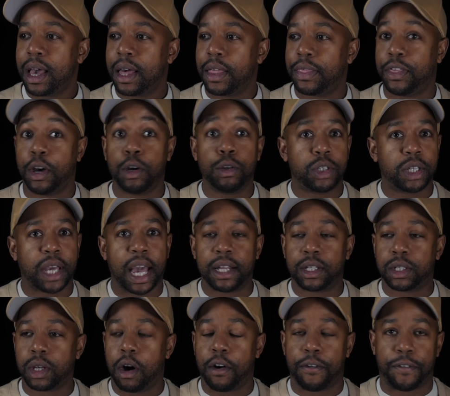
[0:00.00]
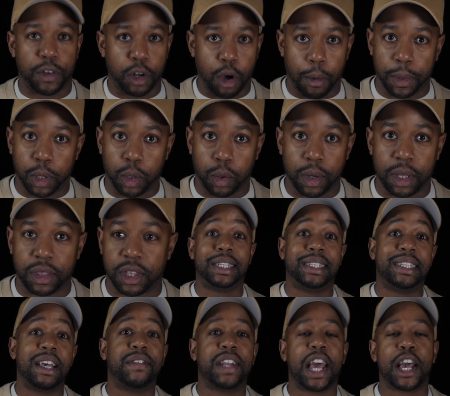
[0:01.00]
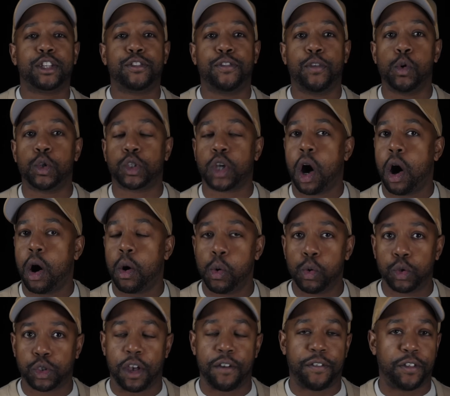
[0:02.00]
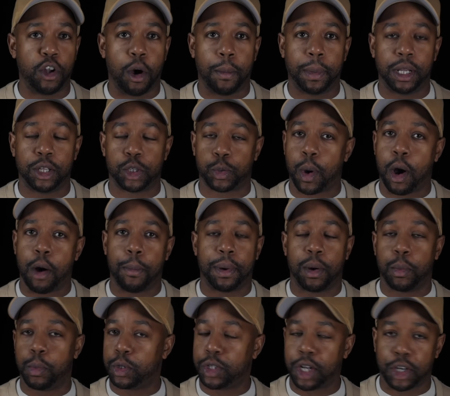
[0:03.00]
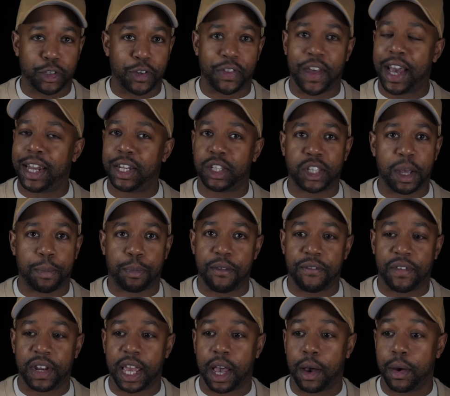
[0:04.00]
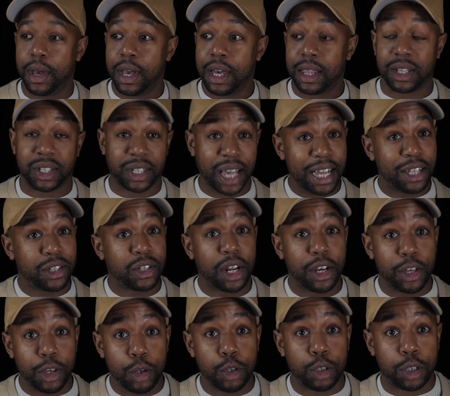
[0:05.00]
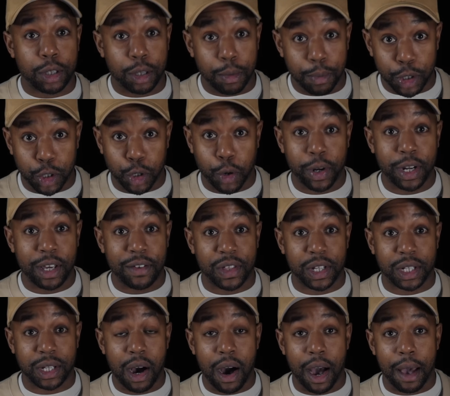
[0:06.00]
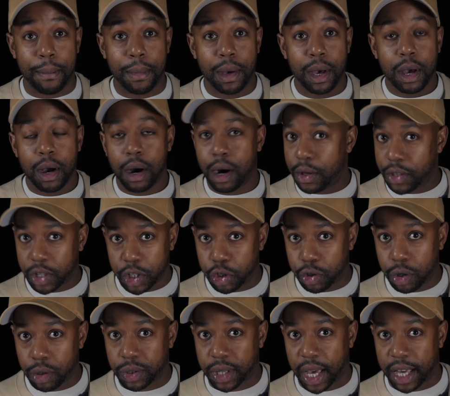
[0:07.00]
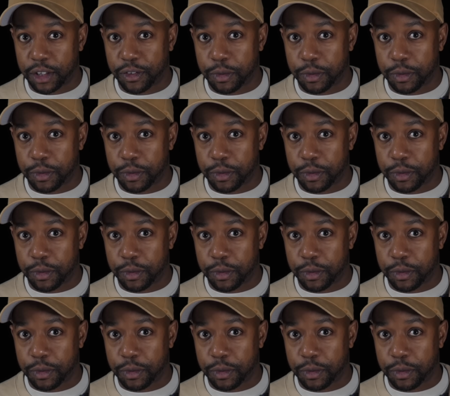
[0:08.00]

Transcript: Those skates are phenomenal. The 7X4s are also phenomenal as well, but we'll touch on that in a separate video. The skates that I use the majority of the time are the Control skates